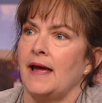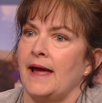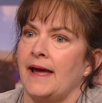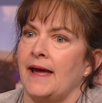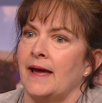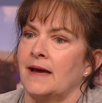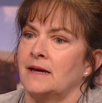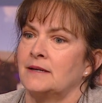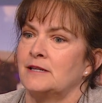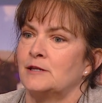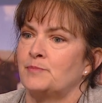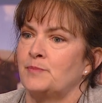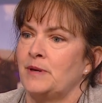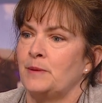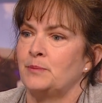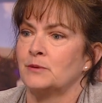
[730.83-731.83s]
and
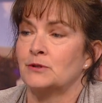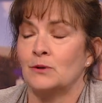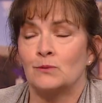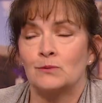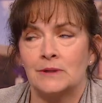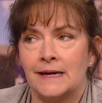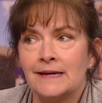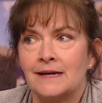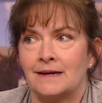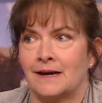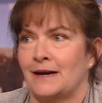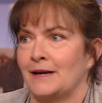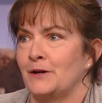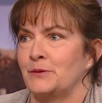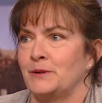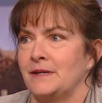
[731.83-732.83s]
people don't like
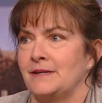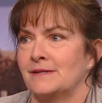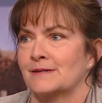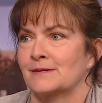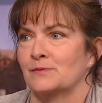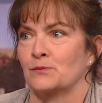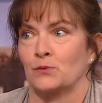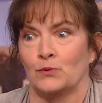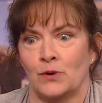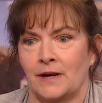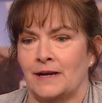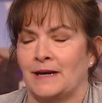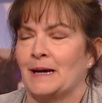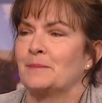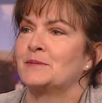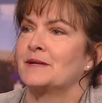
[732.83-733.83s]
coyotes
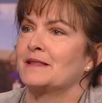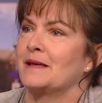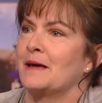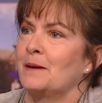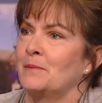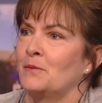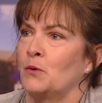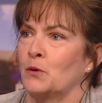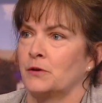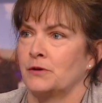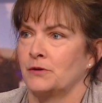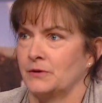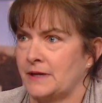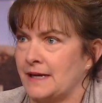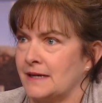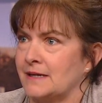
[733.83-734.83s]
running up to them or
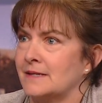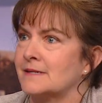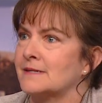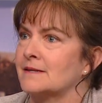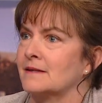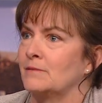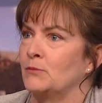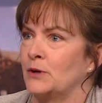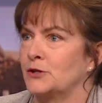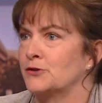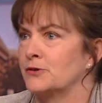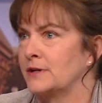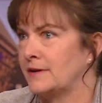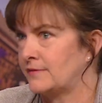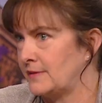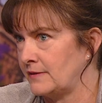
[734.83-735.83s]
their kids,
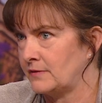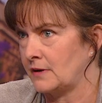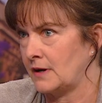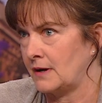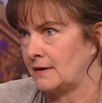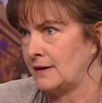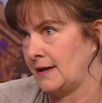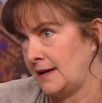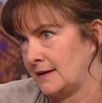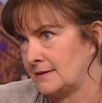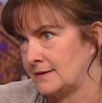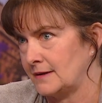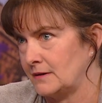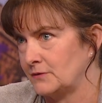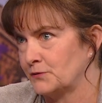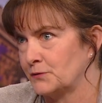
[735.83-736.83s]
wondering if they've got a
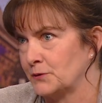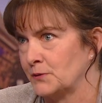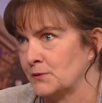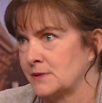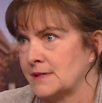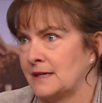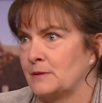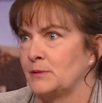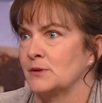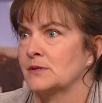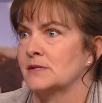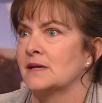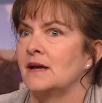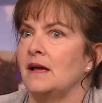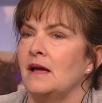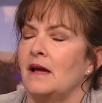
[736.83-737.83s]
handout for those
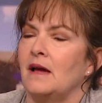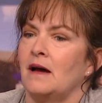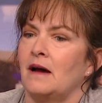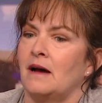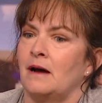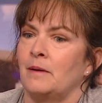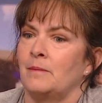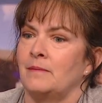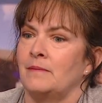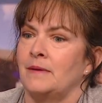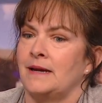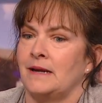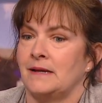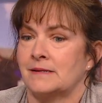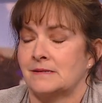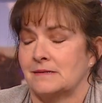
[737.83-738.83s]
animals. Um,
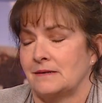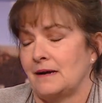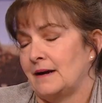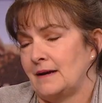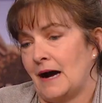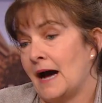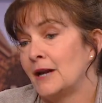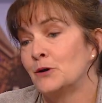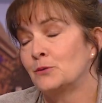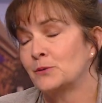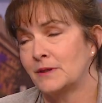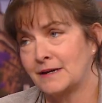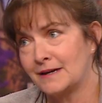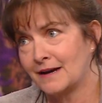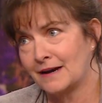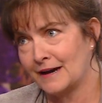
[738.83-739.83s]
it, it's I don't
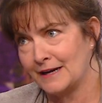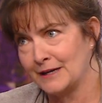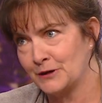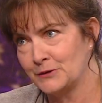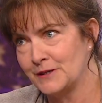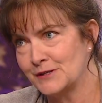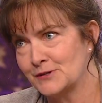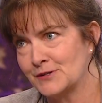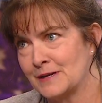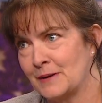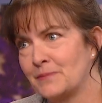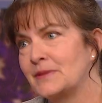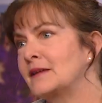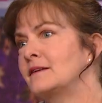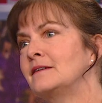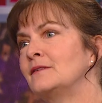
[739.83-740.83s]
think coyotes are
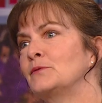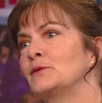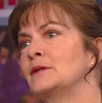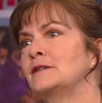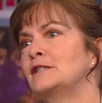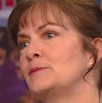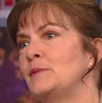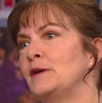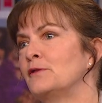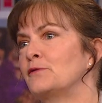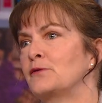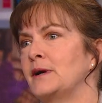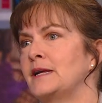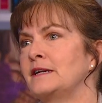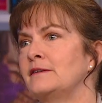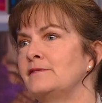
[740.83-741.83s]
something really to be
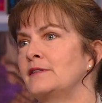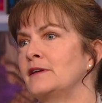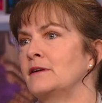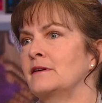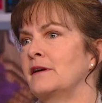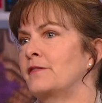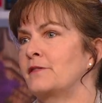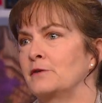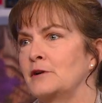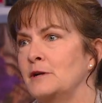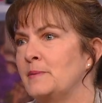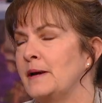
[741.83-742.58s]
afraid of. They're a 30